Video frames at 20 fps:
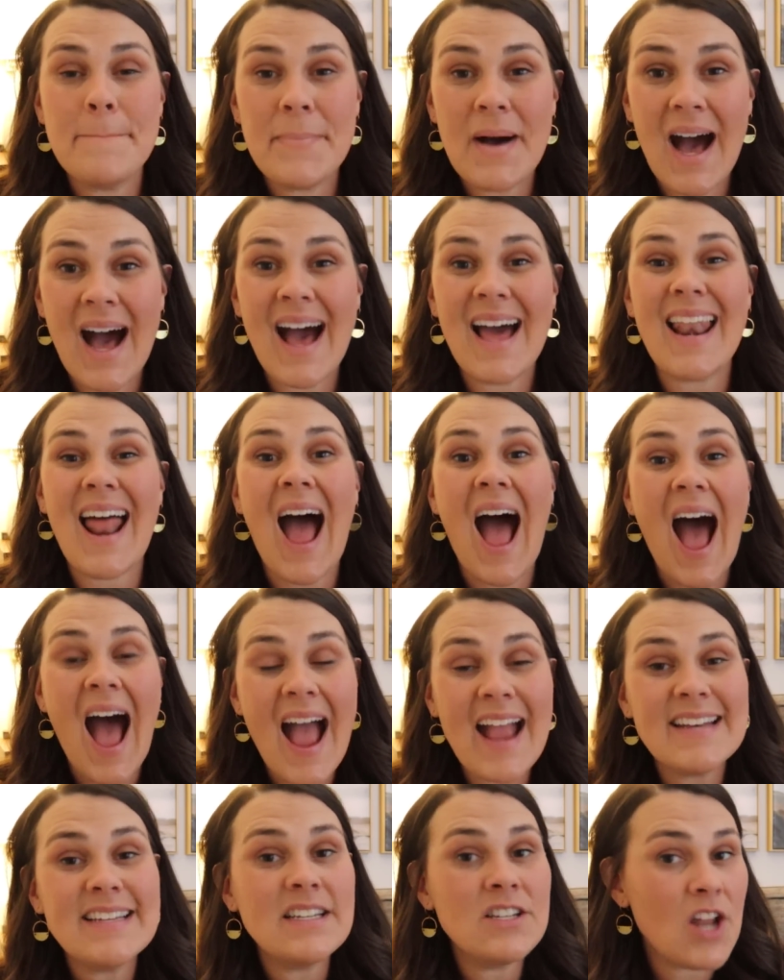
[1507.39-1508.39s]
But
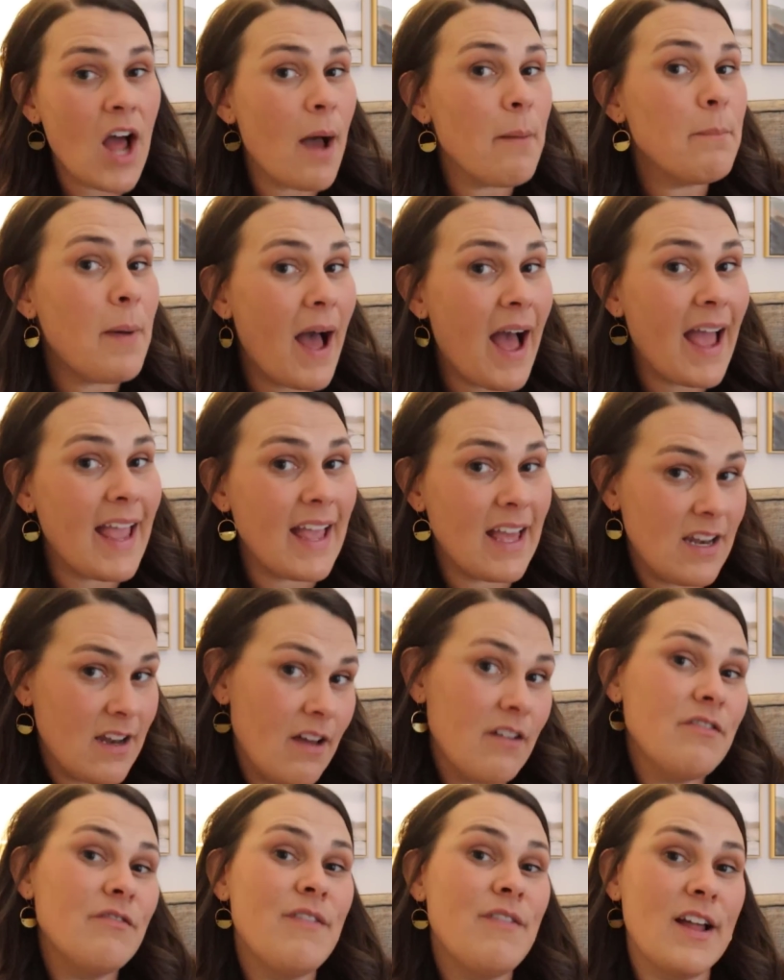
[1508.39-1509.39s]
I did not buy
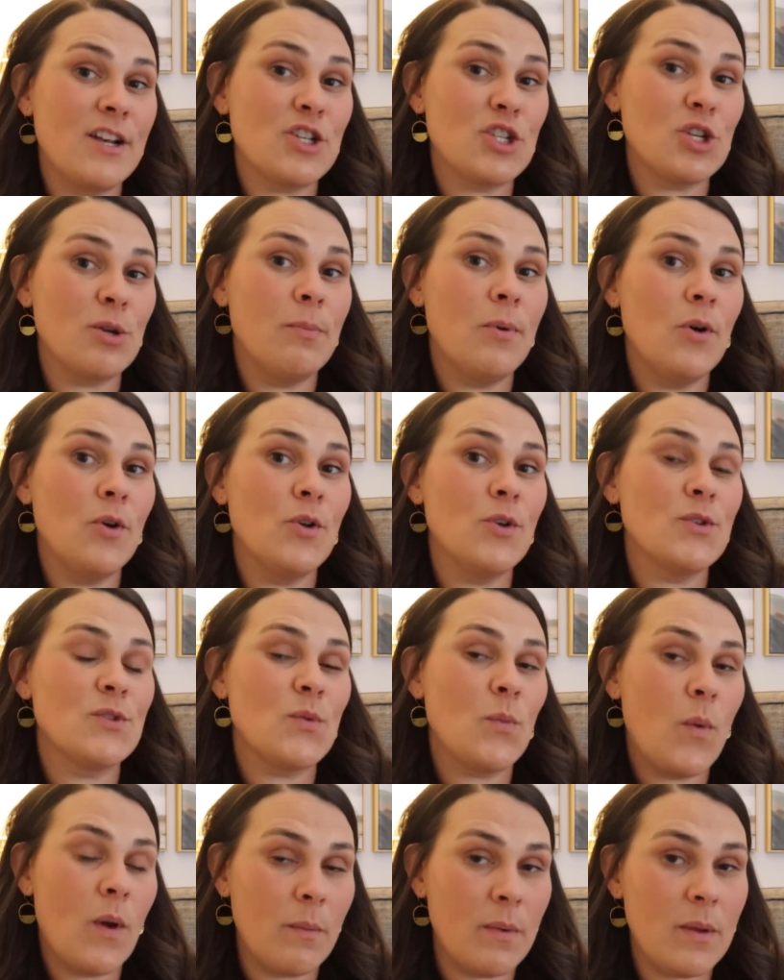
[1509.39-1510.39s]
enough vegetables
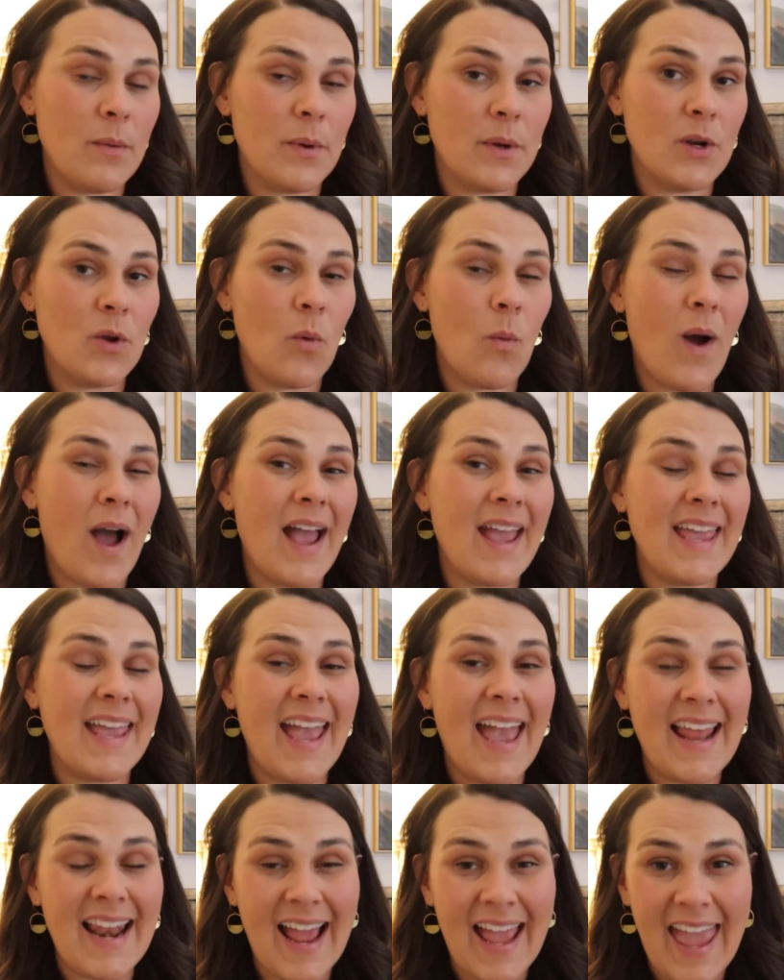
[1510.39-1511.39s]
when we were in
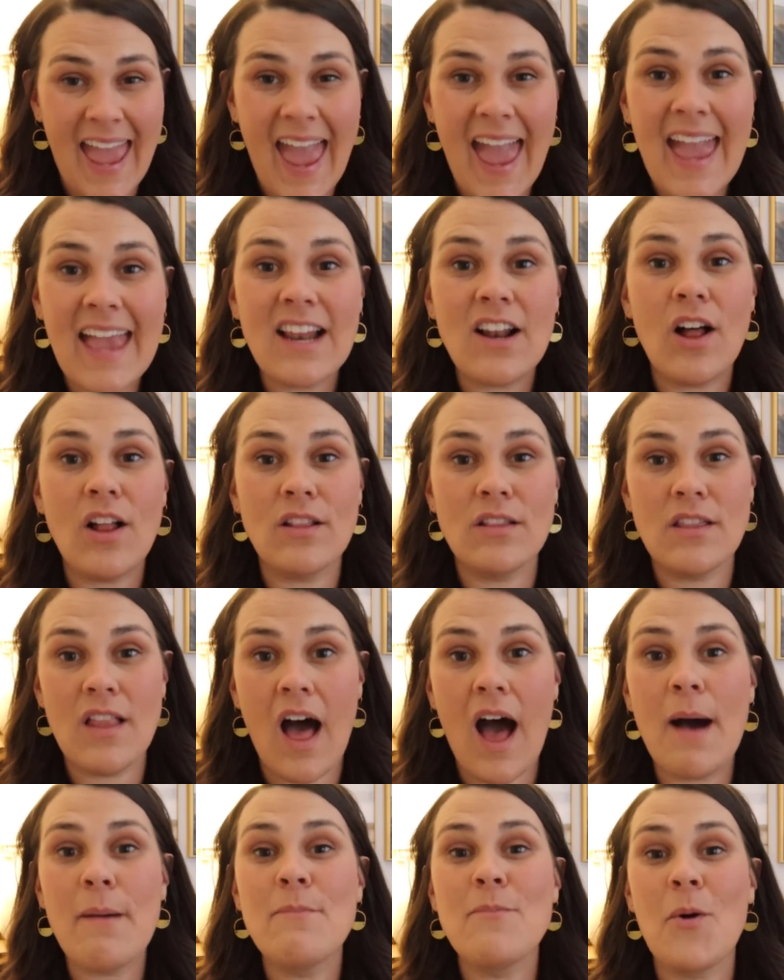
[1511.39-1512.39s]
Hawaii, and I ate a
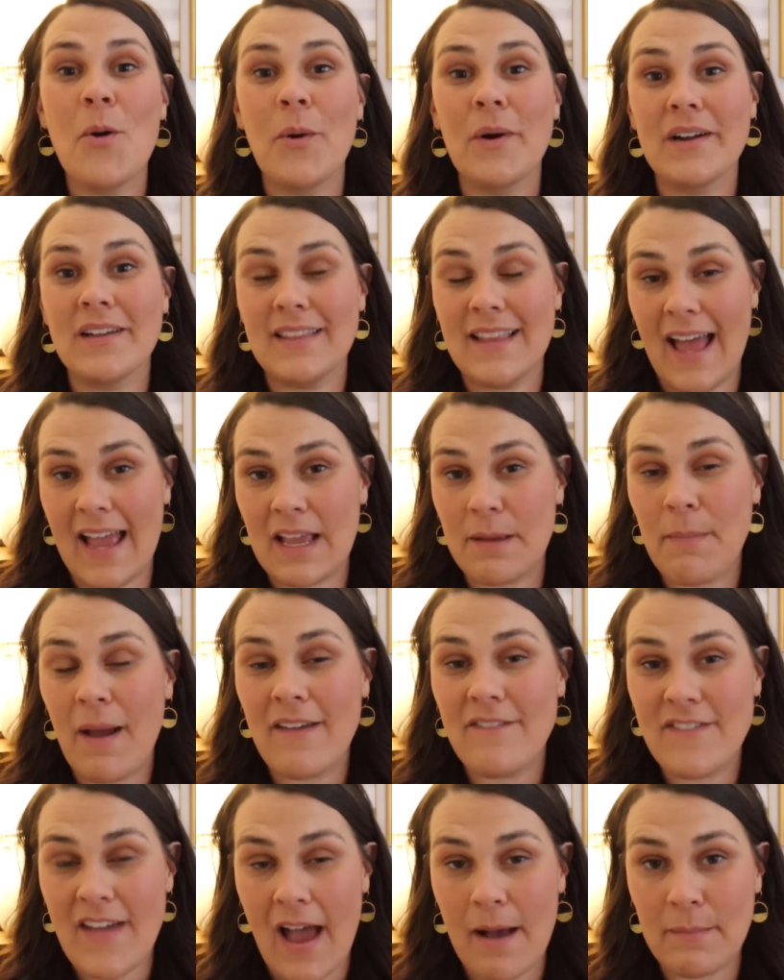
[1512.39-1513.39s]
lot more like
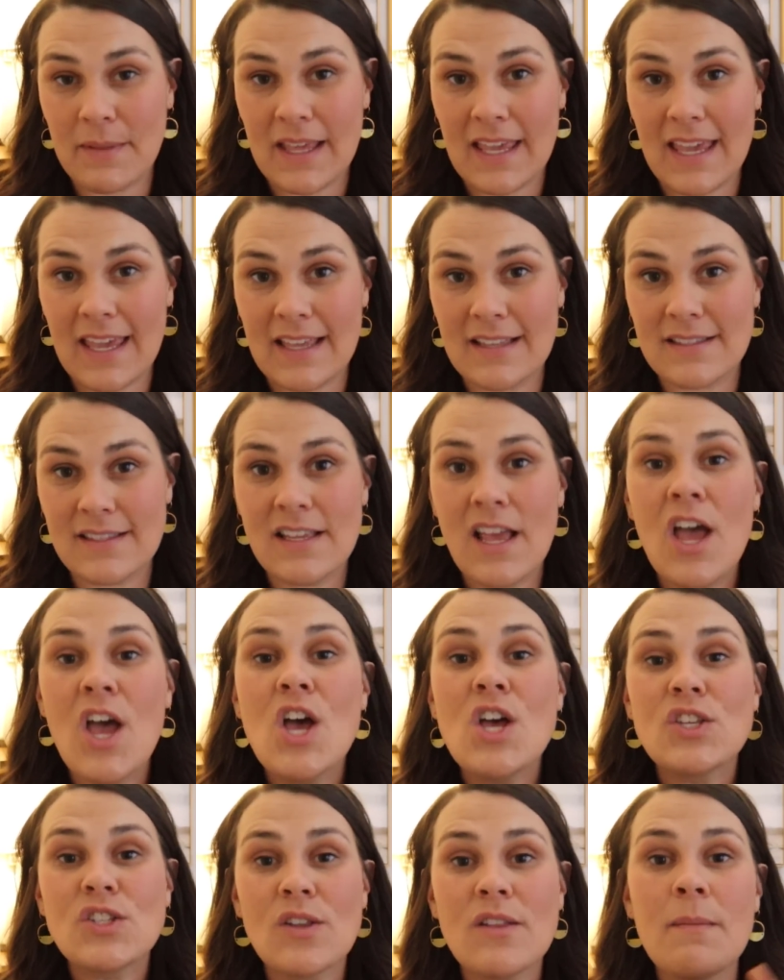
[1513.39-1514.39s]
my family eats.
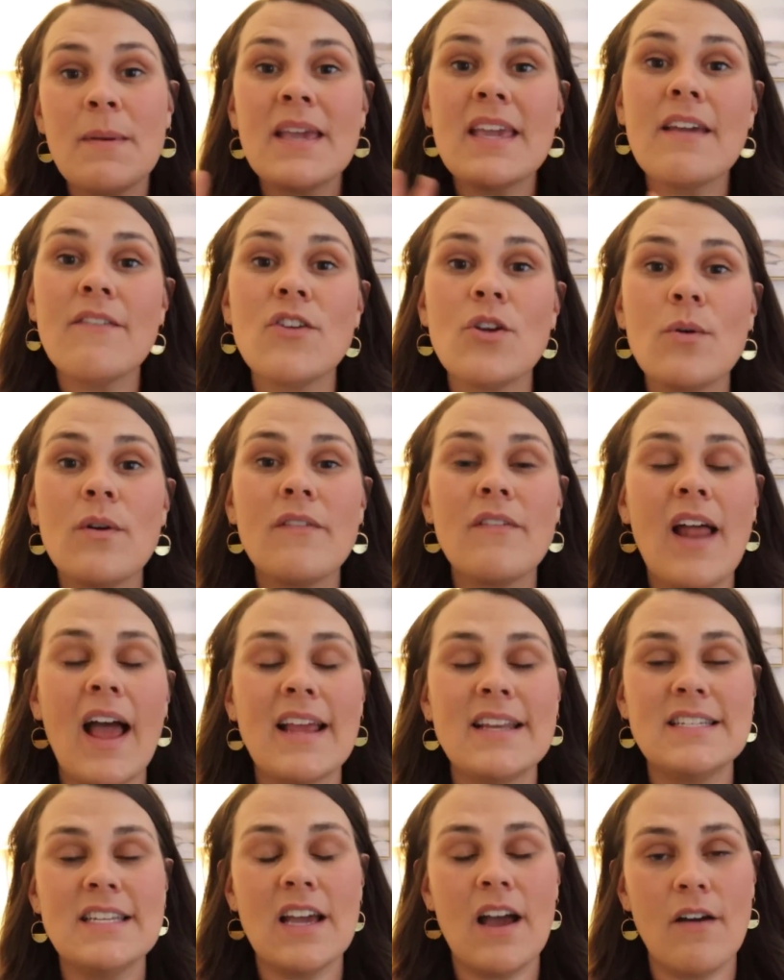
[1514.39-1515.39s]
So let me give you an
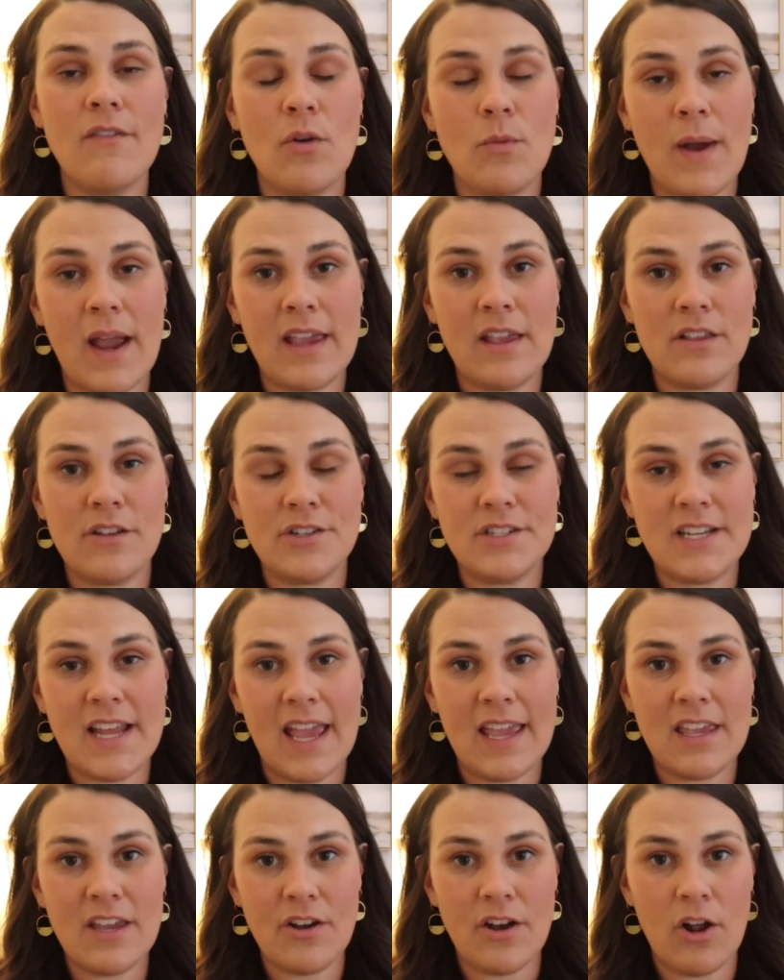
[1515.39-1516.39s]
idea of a regular
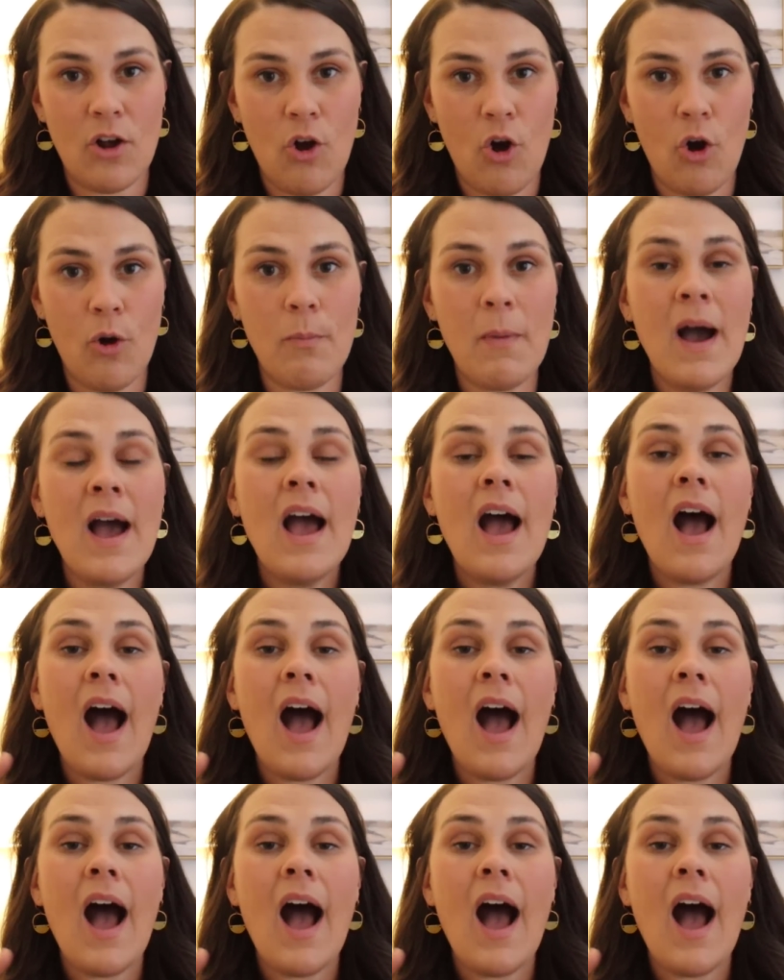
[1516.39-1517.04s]
day here at home.